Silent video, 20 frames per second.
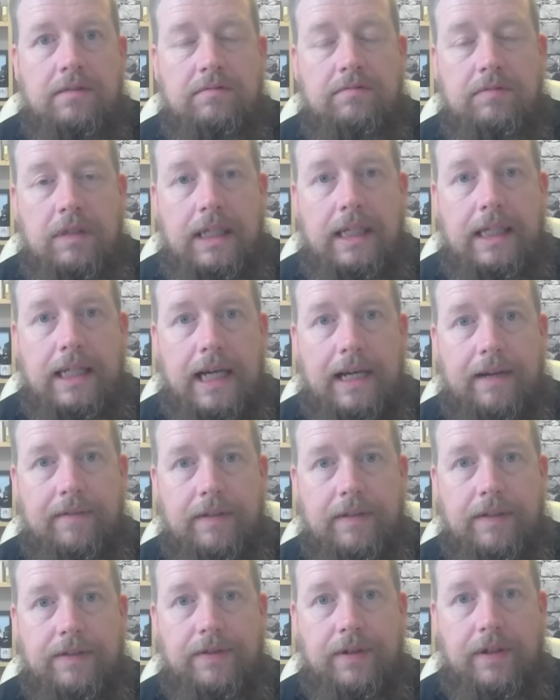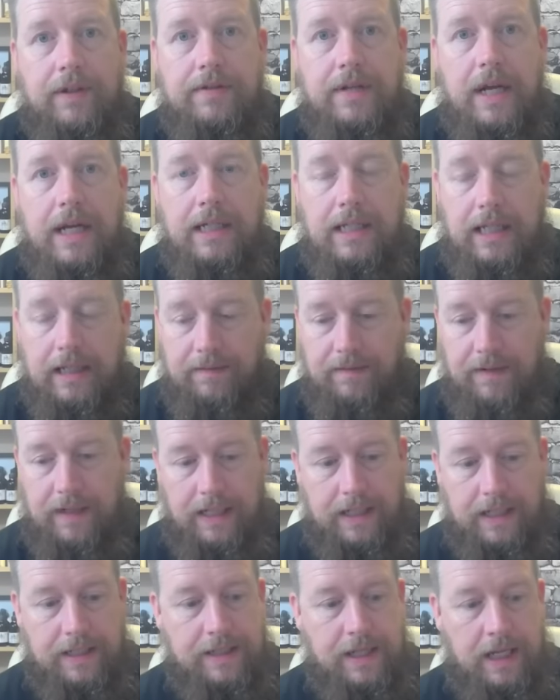really have as
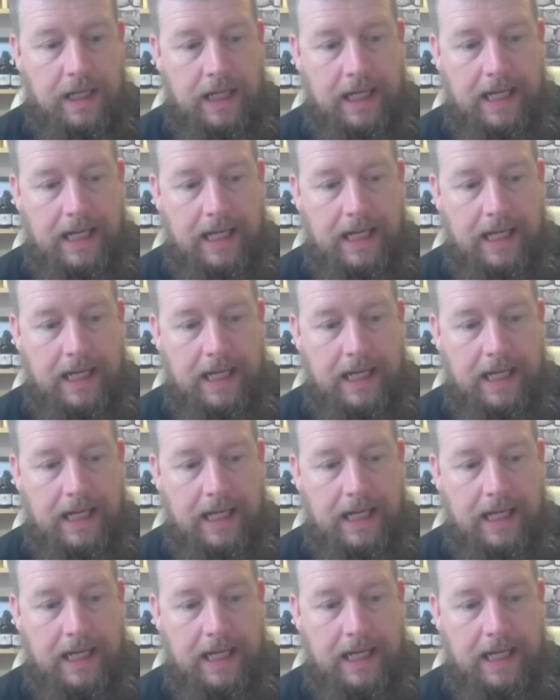ADVs.